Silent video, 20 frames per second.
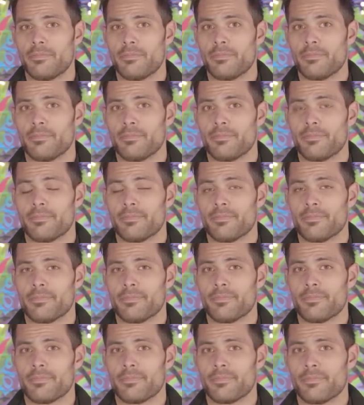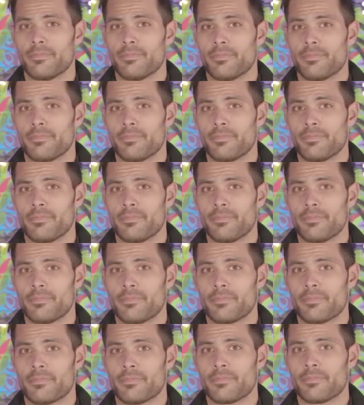
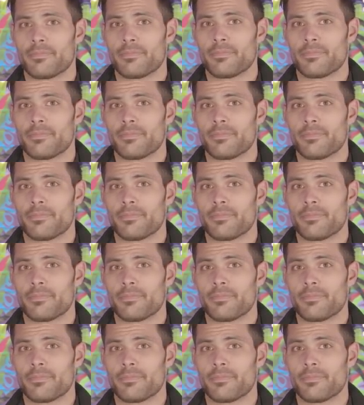Nobody speaks.